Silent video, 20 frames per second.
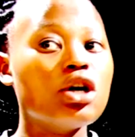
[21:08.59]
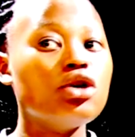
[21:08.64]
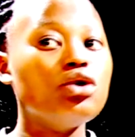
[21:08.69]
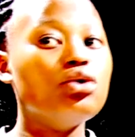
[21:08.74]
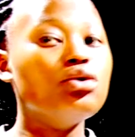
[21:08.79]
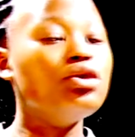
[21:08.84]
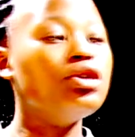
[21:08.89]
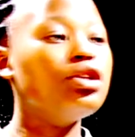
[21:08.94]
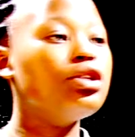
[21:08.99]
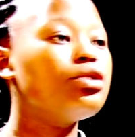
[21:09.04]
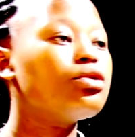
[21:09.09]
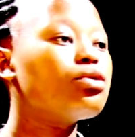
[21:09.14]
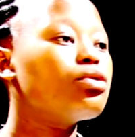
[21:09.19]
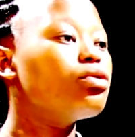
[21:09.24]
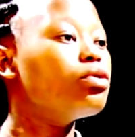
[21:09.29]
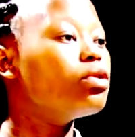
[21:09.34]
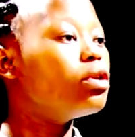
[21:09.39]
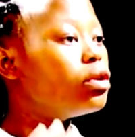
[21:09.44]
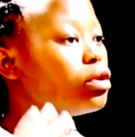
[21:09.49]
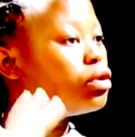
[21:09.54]
you need
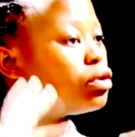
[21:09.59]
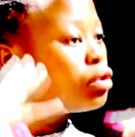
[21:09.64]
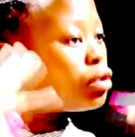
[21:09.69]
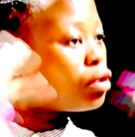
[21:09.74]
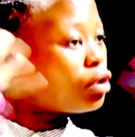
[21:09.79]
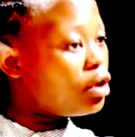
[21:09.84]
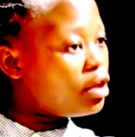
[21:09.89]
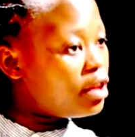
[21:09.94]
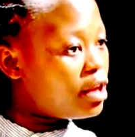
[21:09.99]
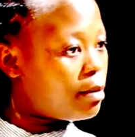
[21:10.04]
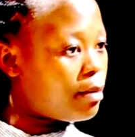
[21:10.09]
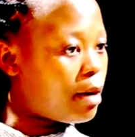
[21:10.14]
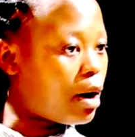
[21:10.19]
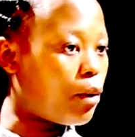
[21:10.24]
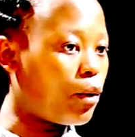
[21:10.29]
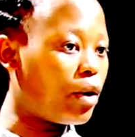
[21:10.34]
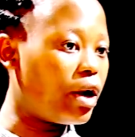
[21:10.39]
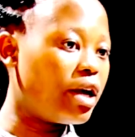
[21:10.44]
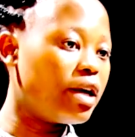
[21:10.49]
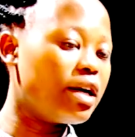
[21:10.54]
to throw them
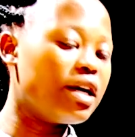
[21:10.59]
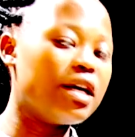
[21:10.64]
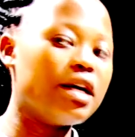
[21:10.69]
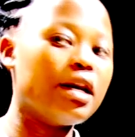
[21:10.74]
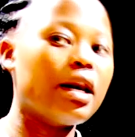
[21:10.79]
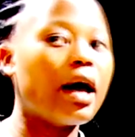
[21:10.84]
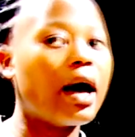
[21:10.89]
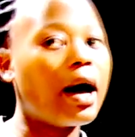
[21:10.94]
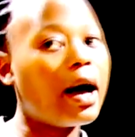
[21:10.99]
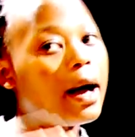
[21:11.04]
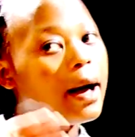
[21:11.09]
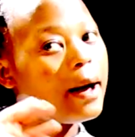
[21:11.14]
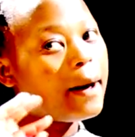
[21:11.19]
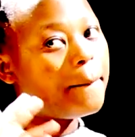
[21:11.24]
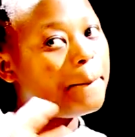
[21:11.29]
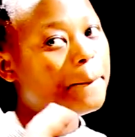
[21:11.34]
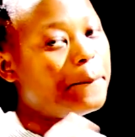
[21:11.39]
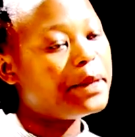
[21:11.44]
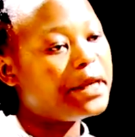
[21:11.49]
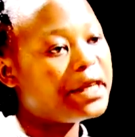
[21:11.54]
away in a
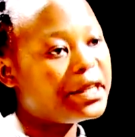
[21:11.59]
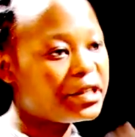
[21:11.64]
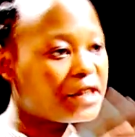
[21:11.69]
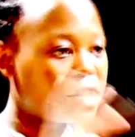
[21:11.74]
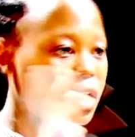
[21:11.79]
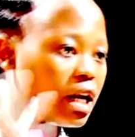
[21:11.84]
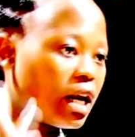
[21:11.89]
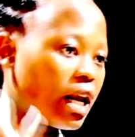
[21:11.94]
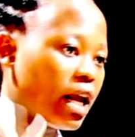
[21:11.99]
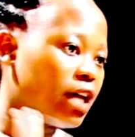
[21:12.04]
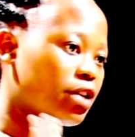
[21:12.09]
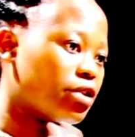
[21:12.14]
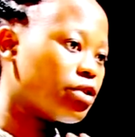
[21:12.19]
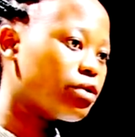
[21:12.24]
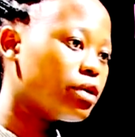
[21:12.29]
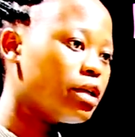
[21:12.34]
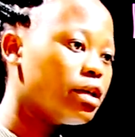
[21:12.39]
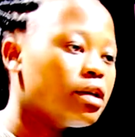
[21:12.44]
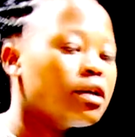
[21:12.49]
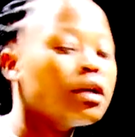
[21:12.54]
pit
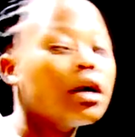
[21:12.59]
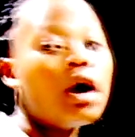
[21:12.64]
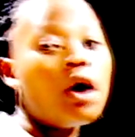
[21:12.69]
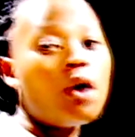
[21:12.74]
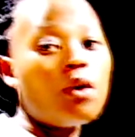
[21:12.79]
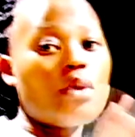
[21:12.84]
latrine.